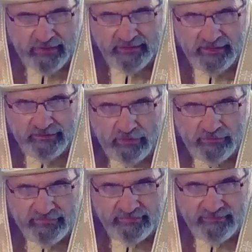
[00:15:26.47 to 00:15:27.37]
barley
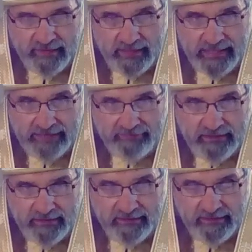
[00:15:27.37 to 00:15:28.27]
loaves,
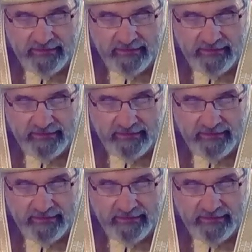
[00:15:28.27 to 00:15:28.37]
leavened,